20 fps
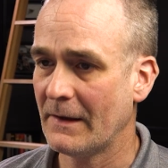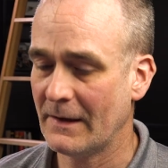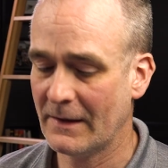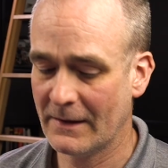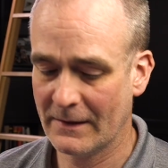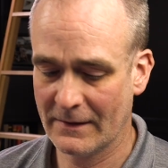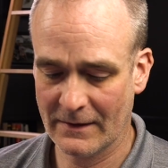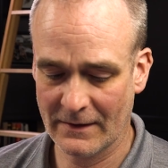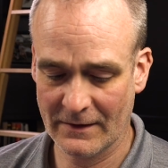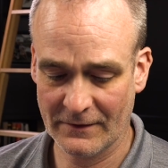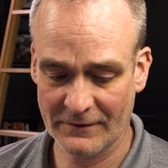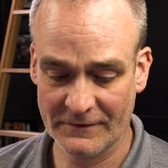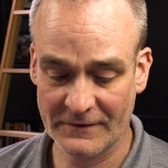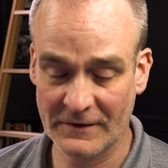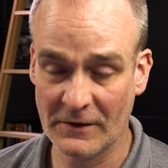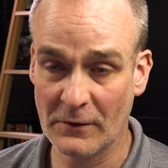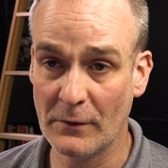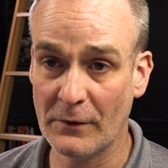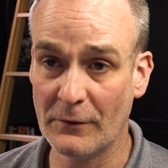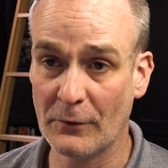in a
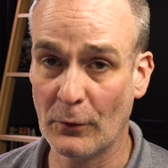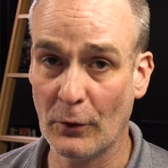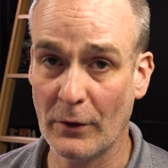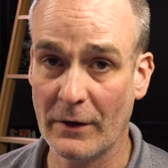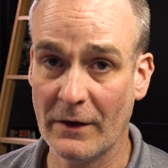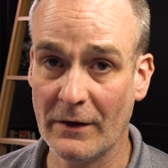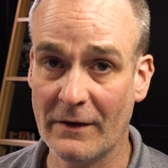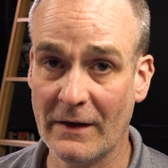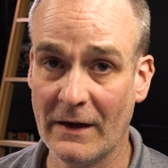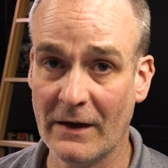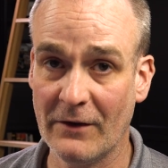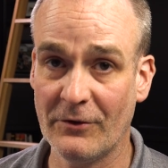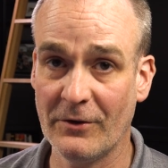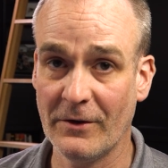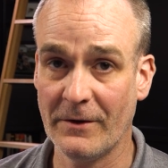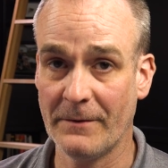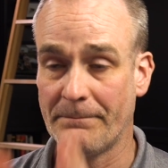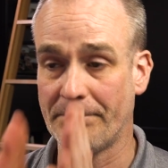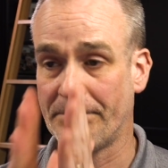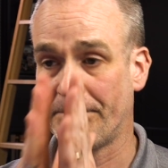series
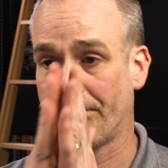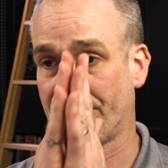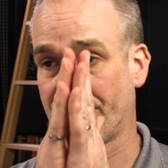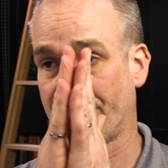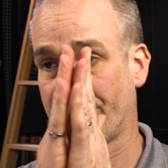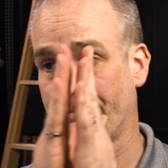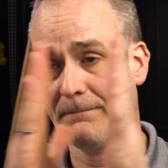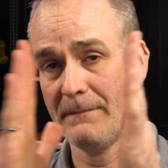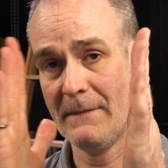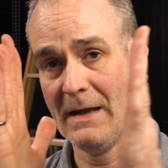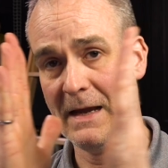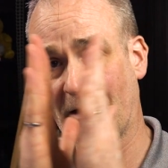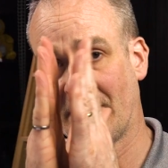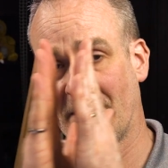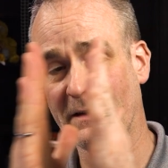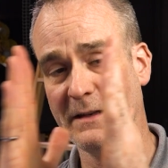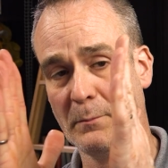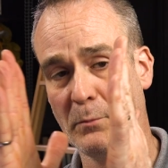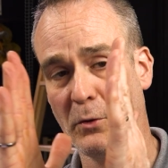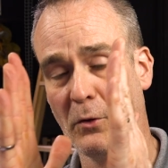orientation,
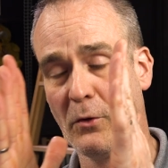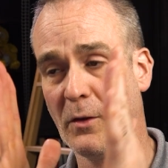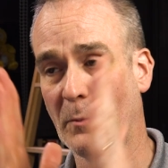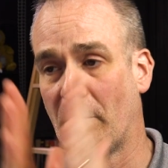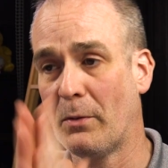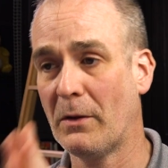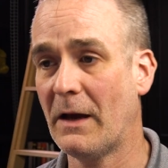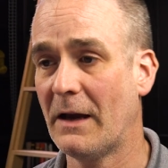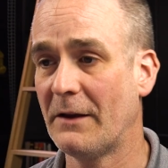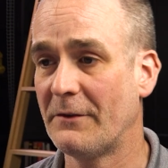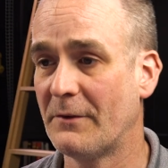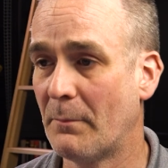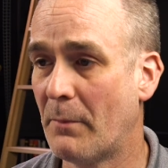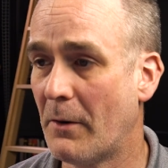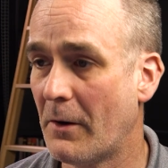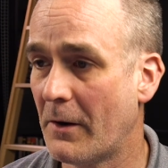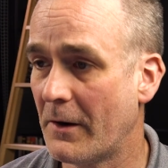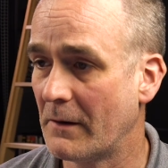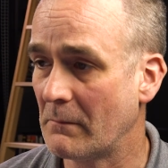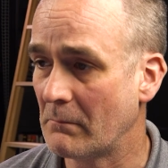acting to pull the plies
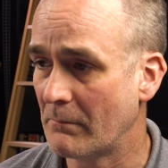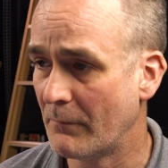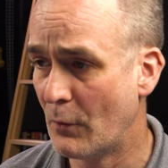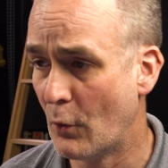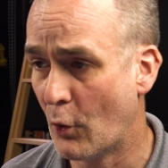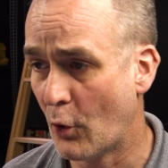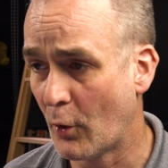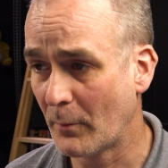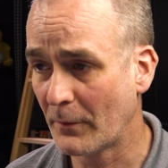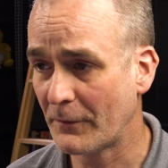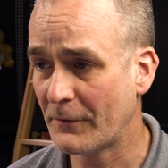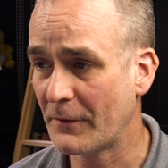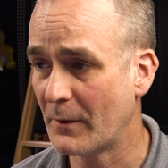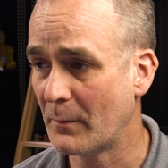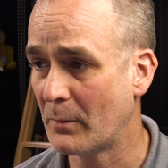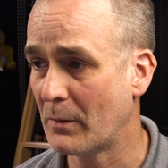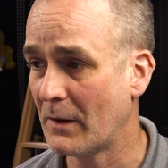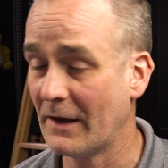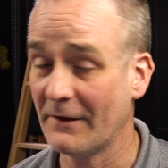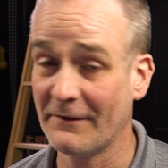apart, normal to the
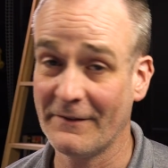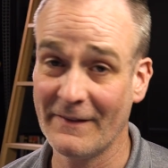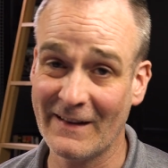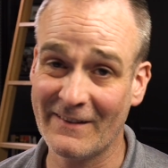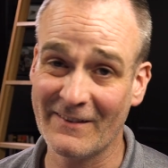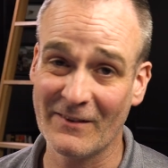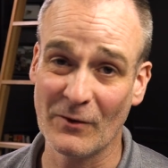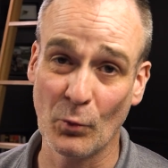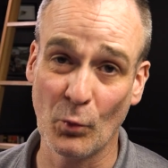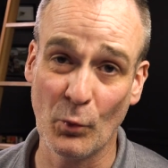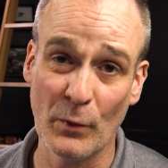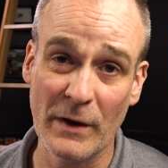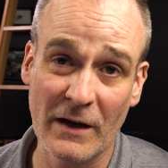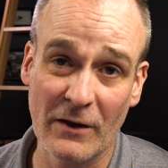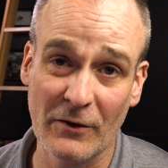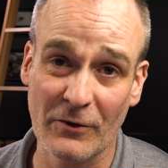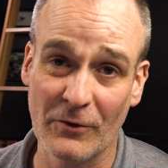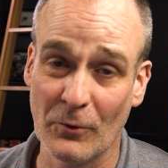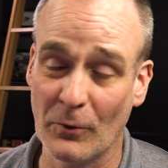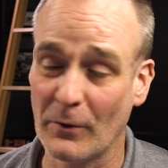plies, and that's the
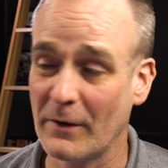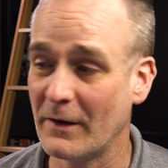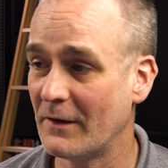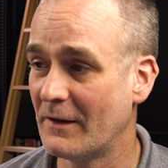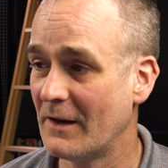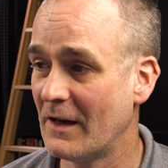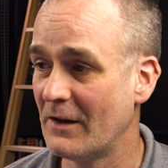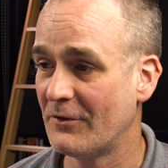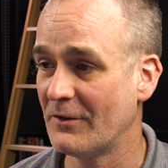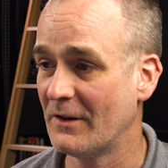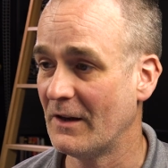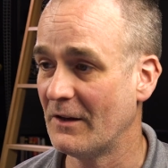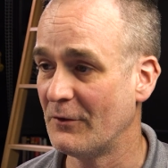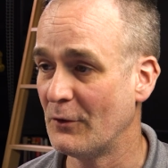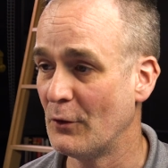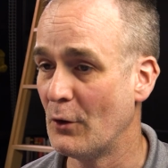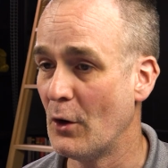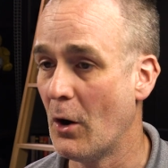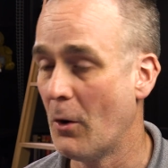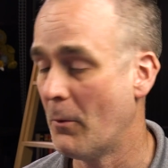weakest orientation, as
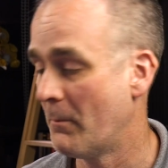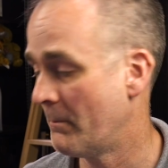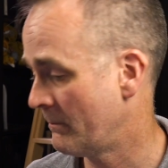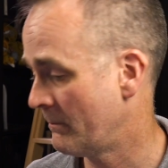you know.